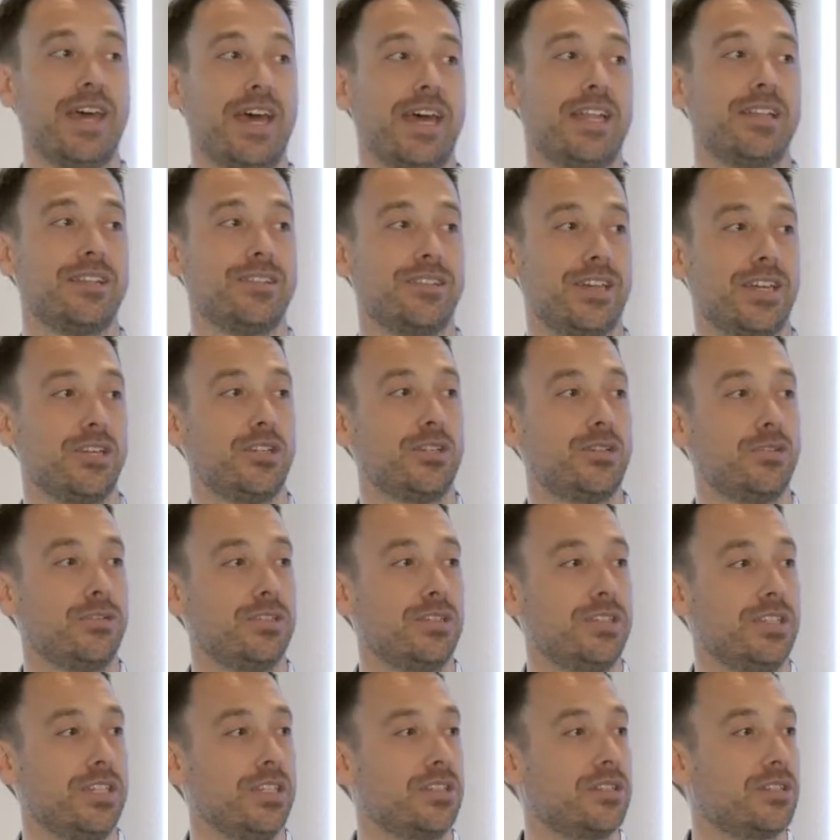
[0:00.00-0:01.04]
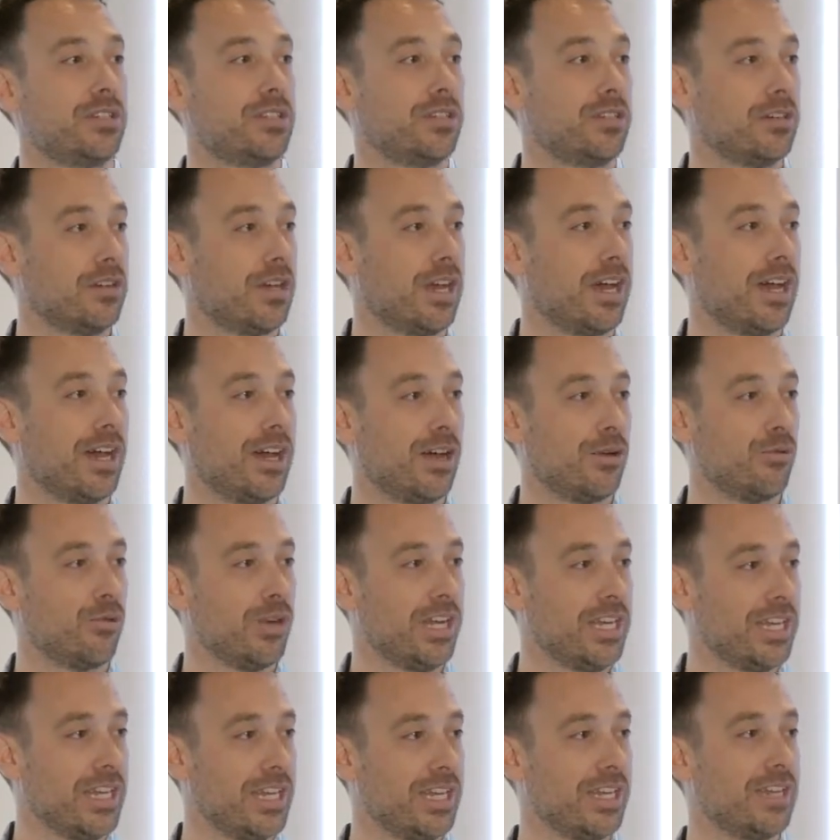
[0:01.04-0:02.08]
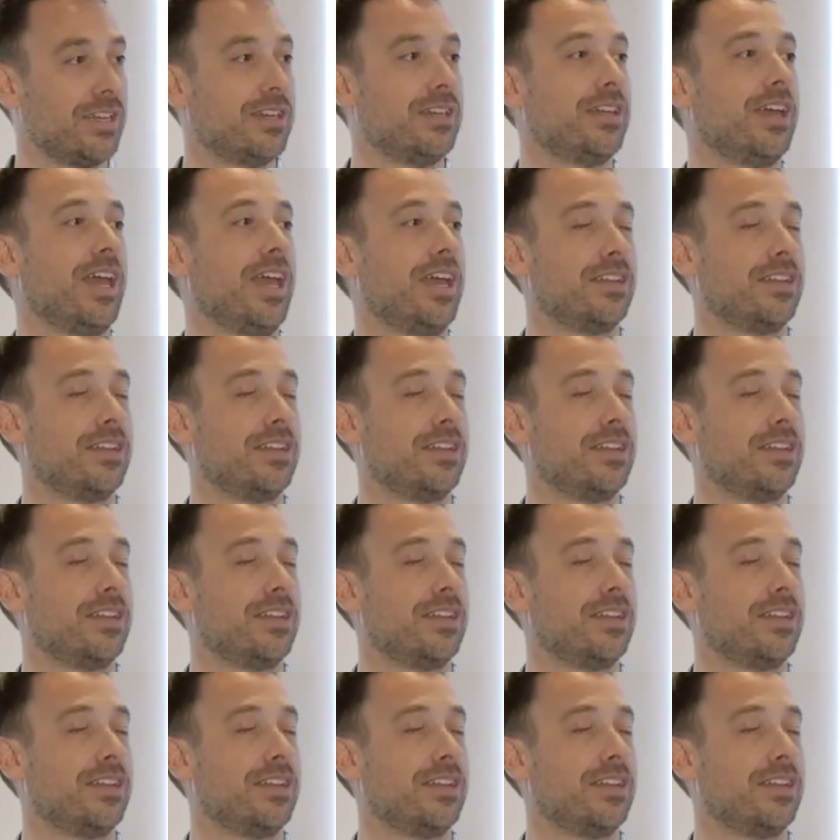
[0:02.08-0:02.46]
that they should ditch reading